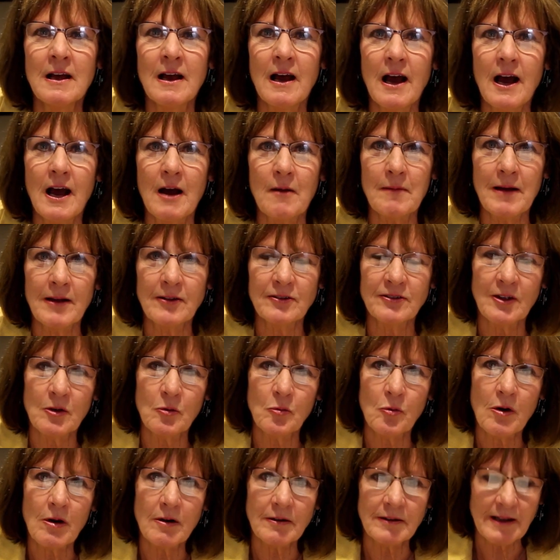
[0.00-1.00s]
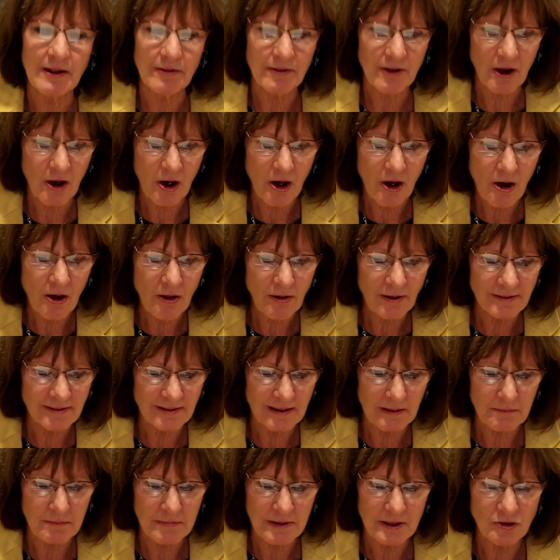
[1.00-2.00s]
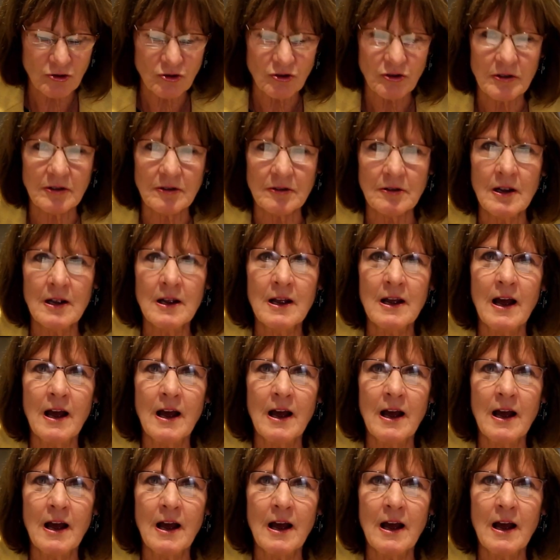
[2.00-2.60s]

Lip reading: as they walk down the hall, as I mentioned,